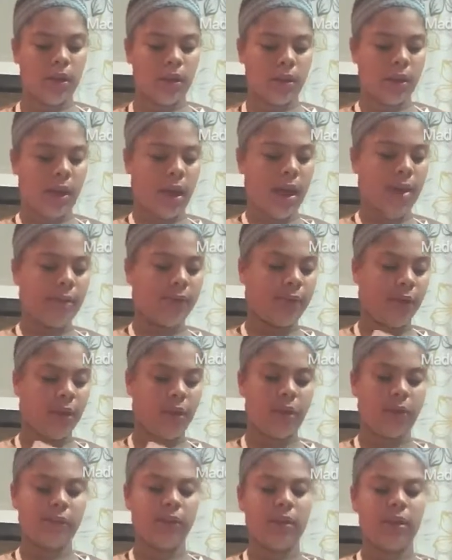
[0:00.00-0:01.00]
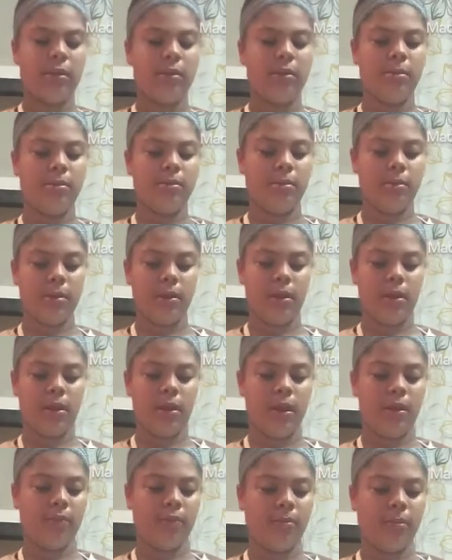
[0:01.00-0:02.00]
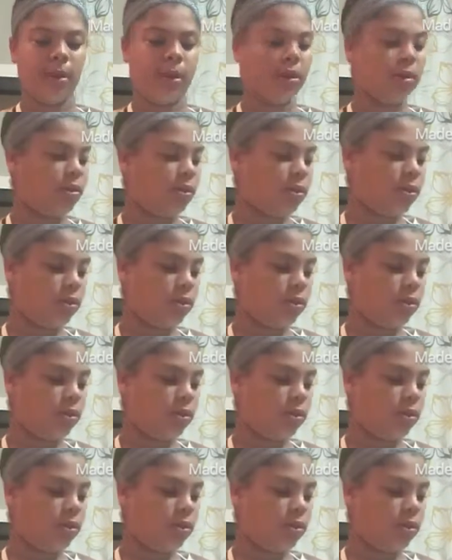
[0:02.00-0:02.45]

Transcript: laugh often, love much.